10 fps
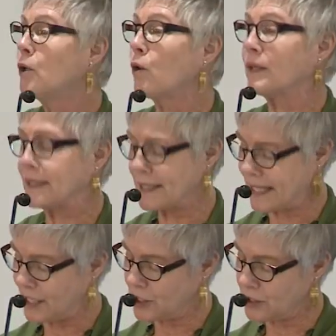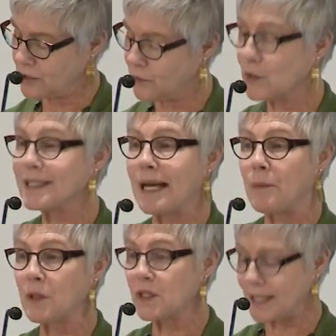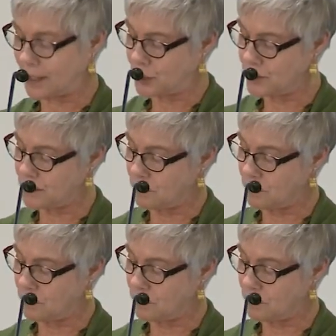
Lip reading: Organizations, for example, such as the